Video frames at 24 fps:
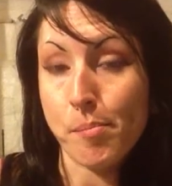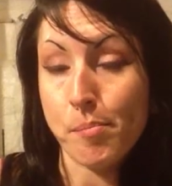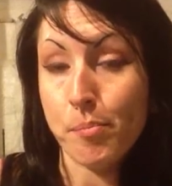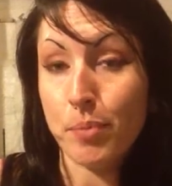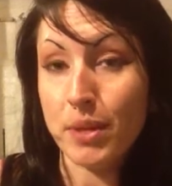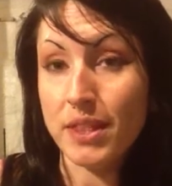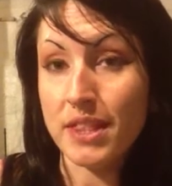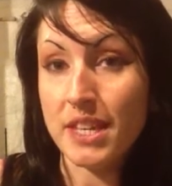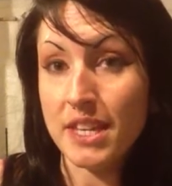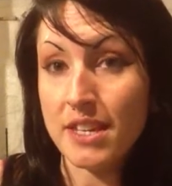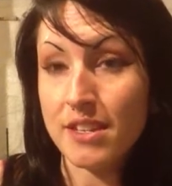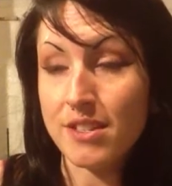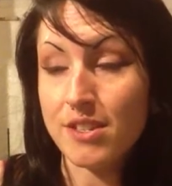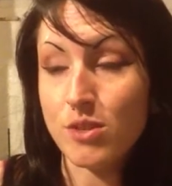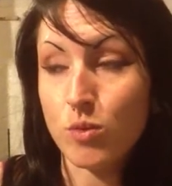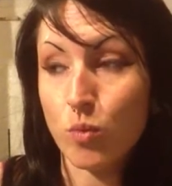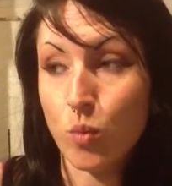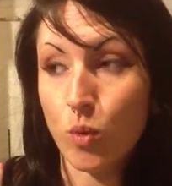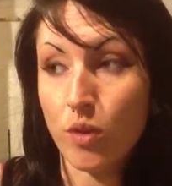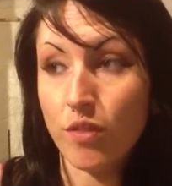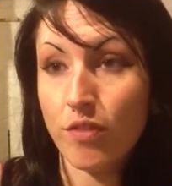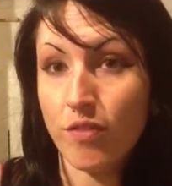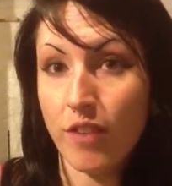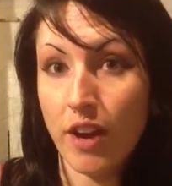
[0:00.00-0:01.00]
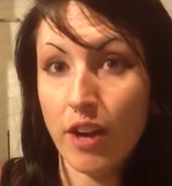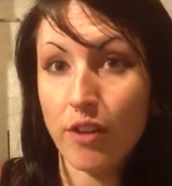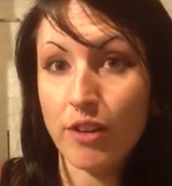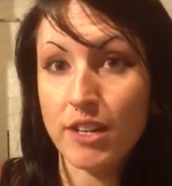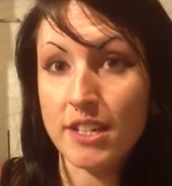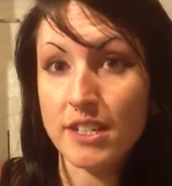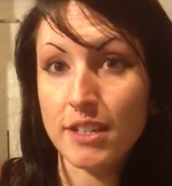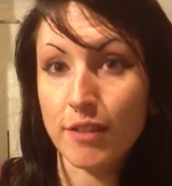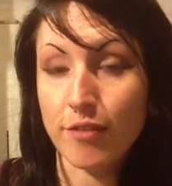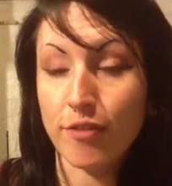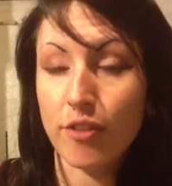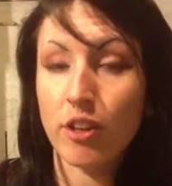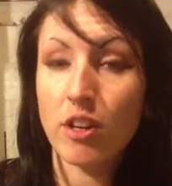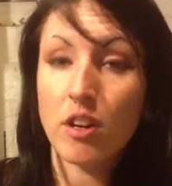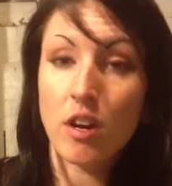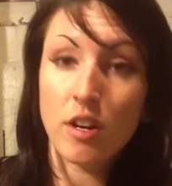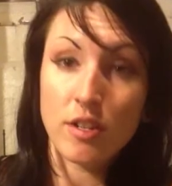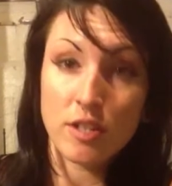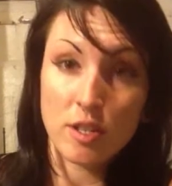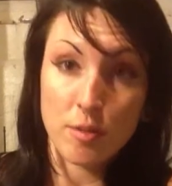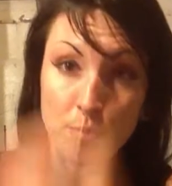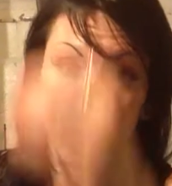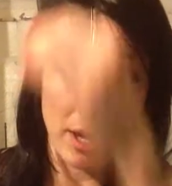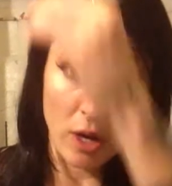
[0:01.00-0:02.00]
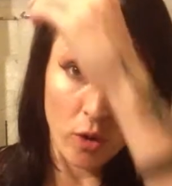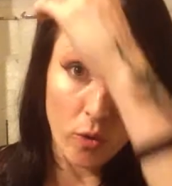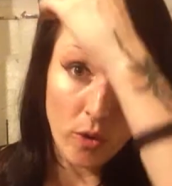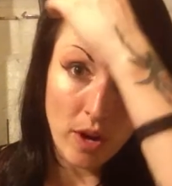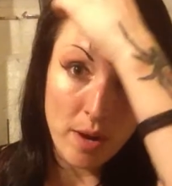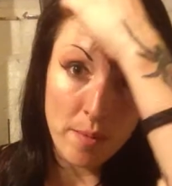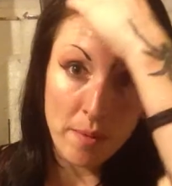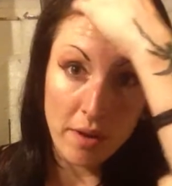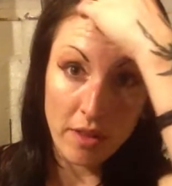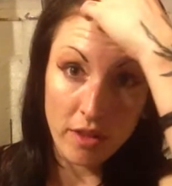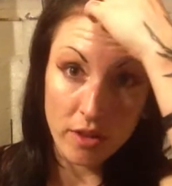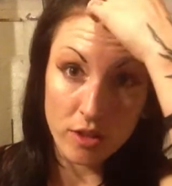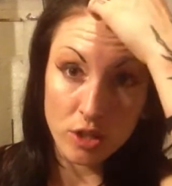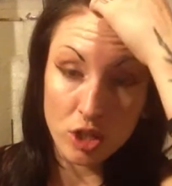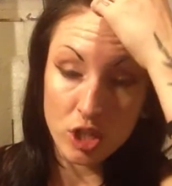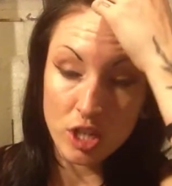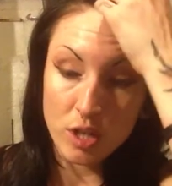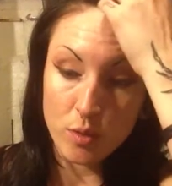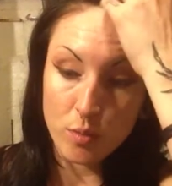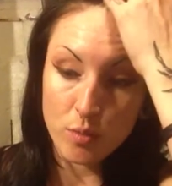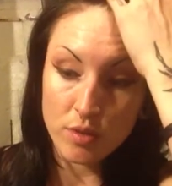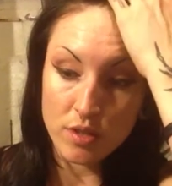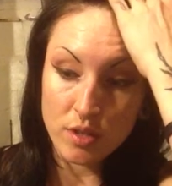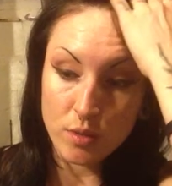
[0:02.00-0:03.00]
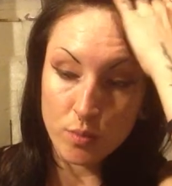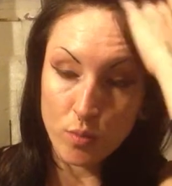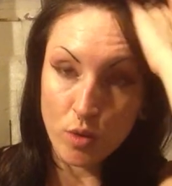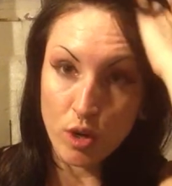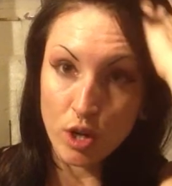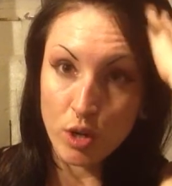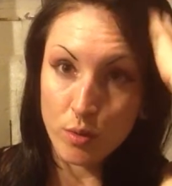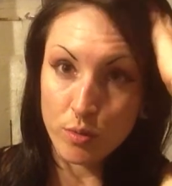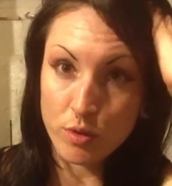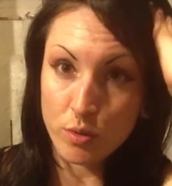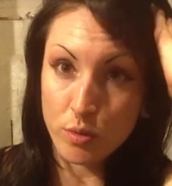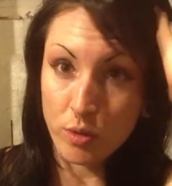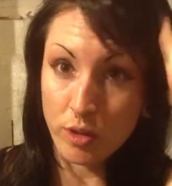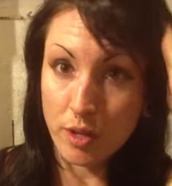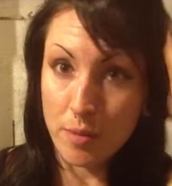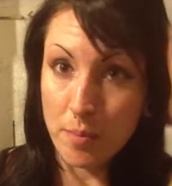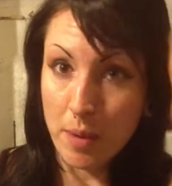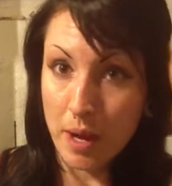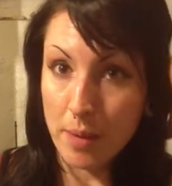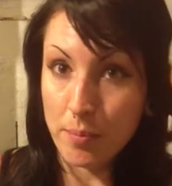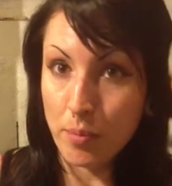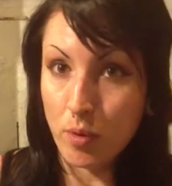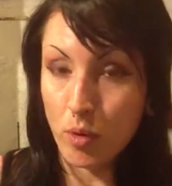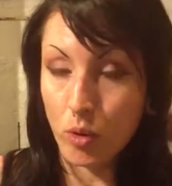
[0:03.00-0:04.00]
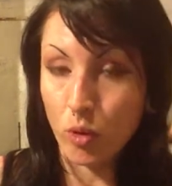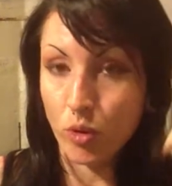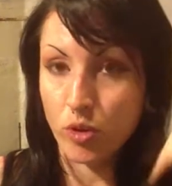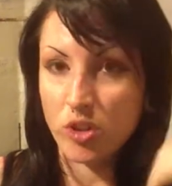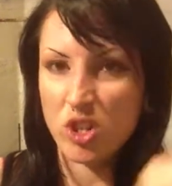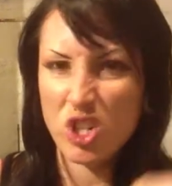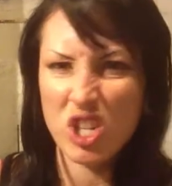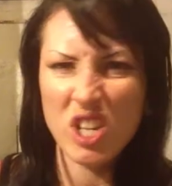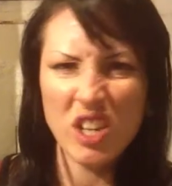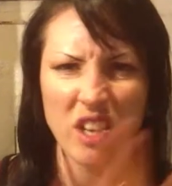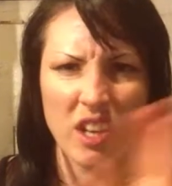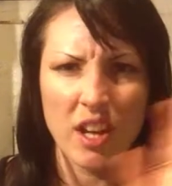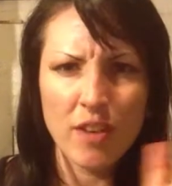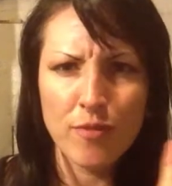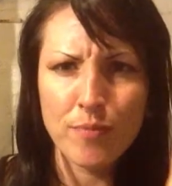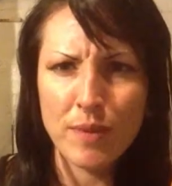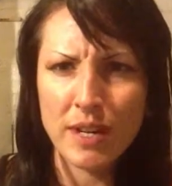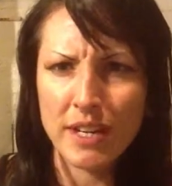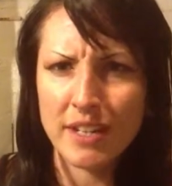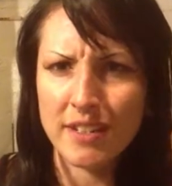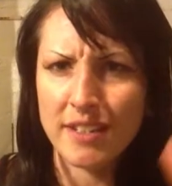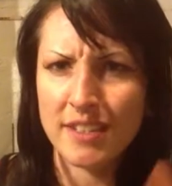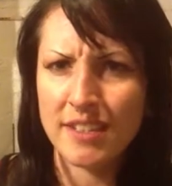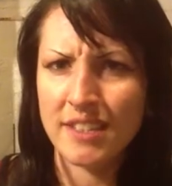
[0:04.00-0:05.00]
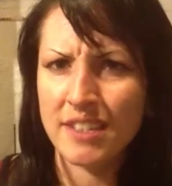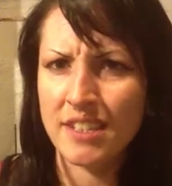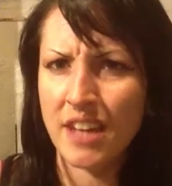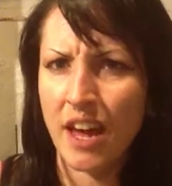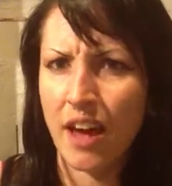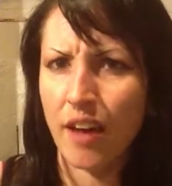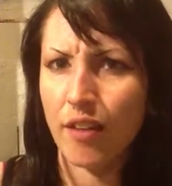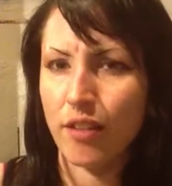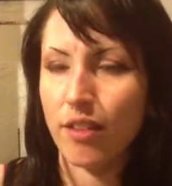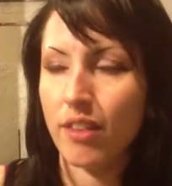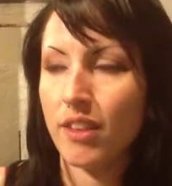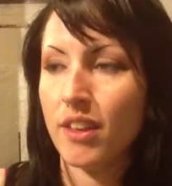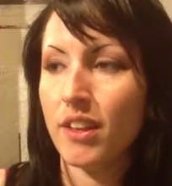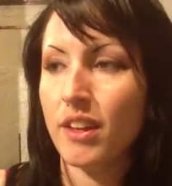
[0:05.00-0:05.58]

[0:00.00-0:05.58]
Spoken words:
but these were very different. Also, my grandmother, she was the one who was really bipolar, and she loved me to death.